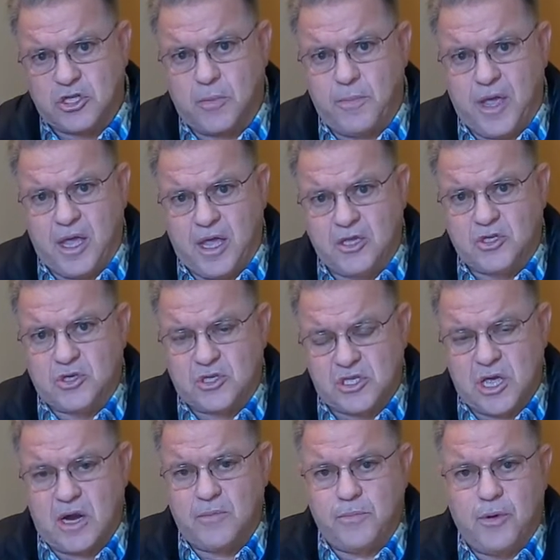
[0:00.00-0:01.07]
a page or
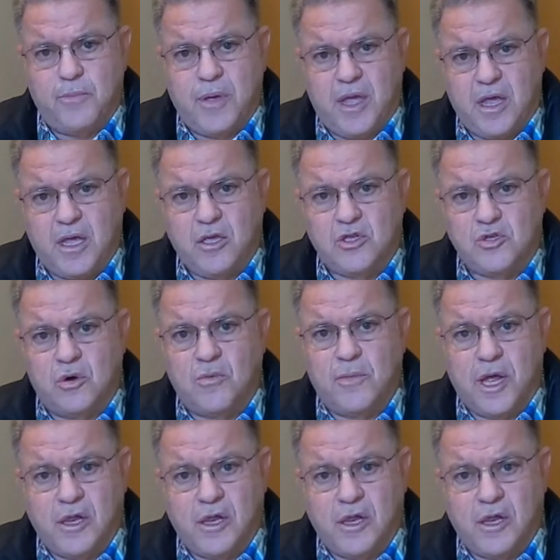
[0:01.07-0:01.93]
set up a page on my